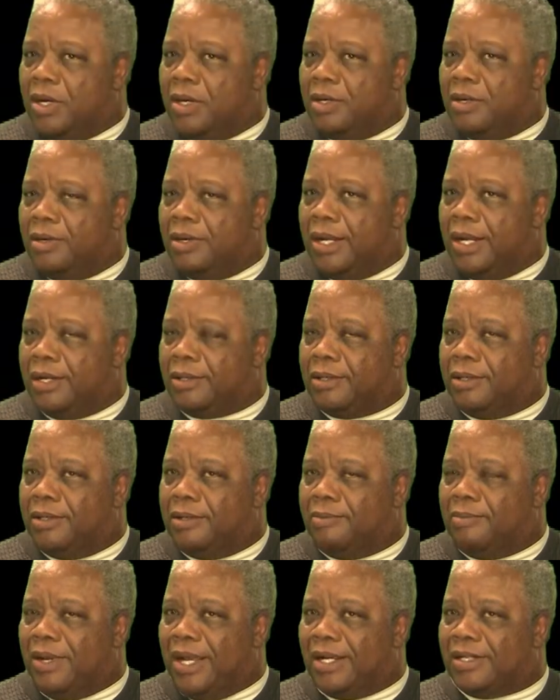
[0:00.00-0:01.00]
going to have to go
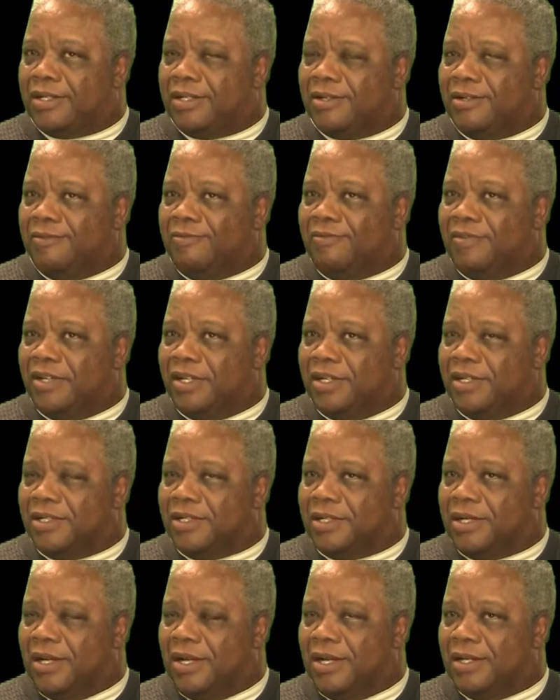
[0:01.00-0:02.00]
back to the village
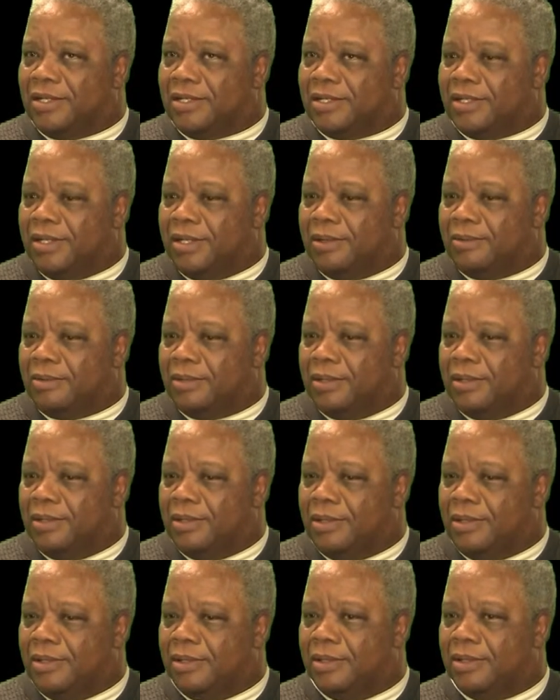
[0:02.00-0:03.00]
concept.
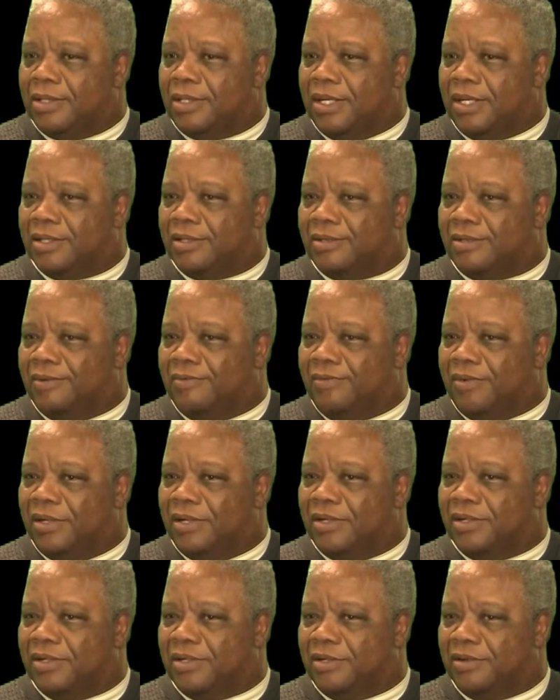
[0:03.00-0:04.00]
It takes a
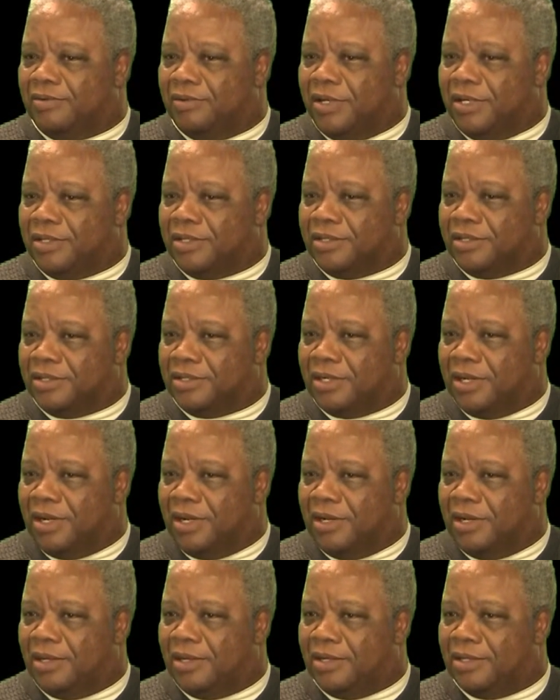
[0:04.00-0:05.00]
village to raise a
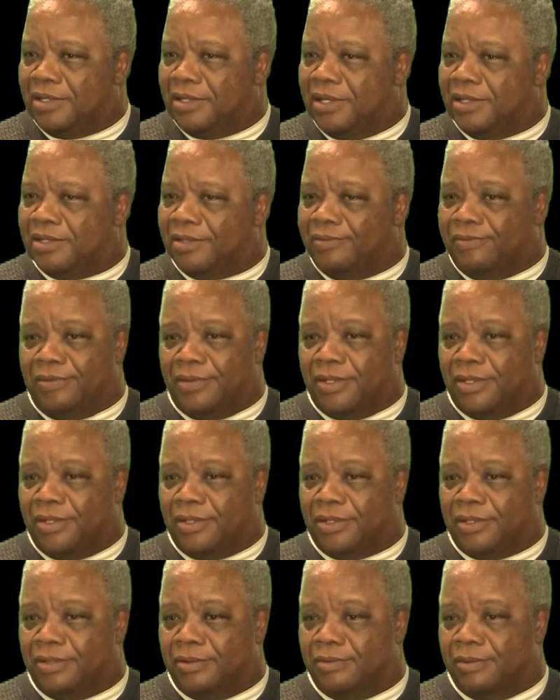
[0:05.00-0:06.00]
child. It takes a
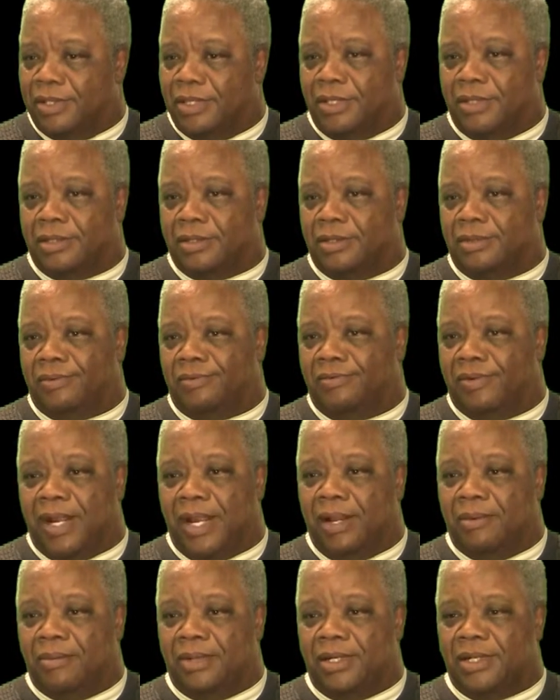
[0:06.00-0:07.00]
village to raise a
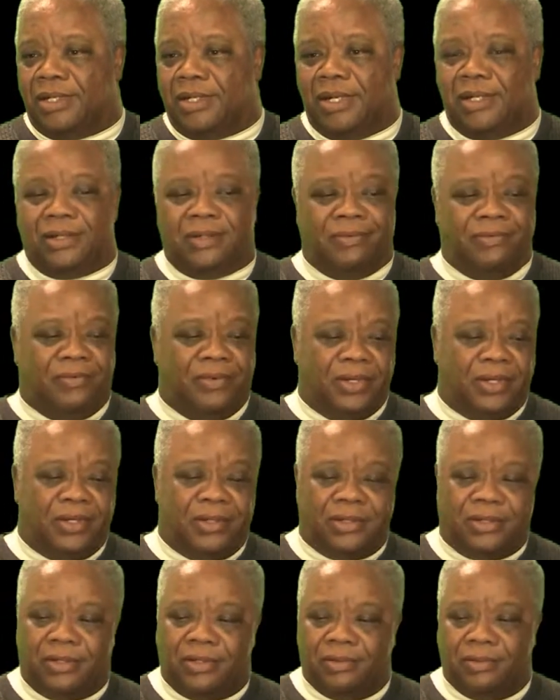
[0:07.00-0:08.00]
family. It takes a
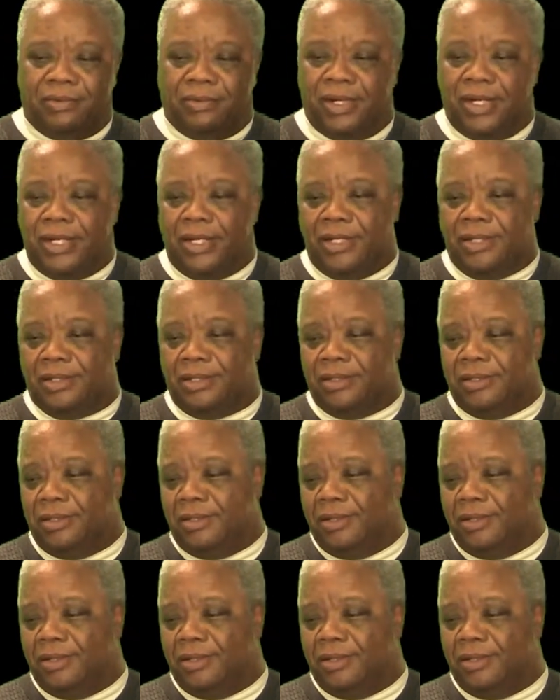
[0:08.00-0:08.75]
village to raise